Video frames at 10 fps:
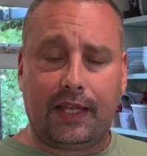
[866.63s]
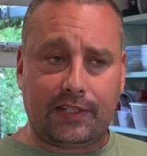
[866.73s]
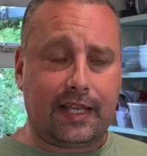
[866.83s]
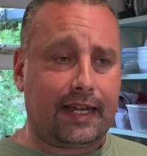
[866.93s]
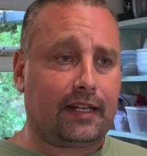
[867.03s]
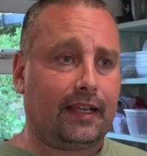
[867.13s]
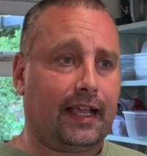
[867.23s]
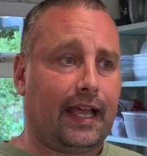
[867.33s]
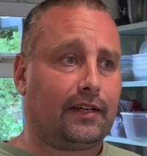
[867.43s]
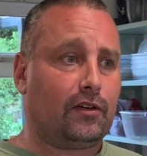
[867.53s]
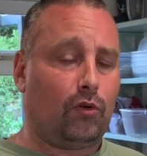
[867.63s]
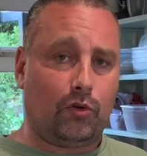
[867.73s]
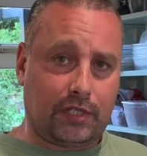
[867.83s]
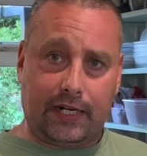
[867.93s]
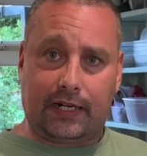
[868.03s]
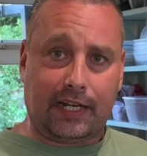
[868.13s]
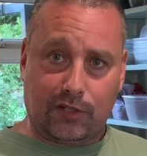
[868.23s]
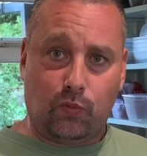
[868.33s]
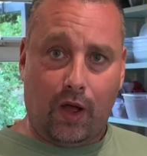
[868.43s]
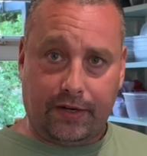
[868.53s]
Exactly, and always had a glass
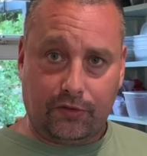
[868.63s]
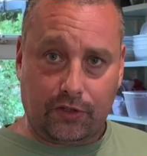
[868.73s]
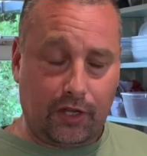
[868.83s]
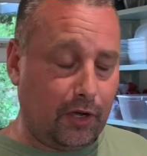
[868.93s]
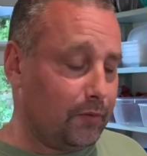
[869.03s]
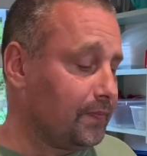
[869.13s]
of wine on the go.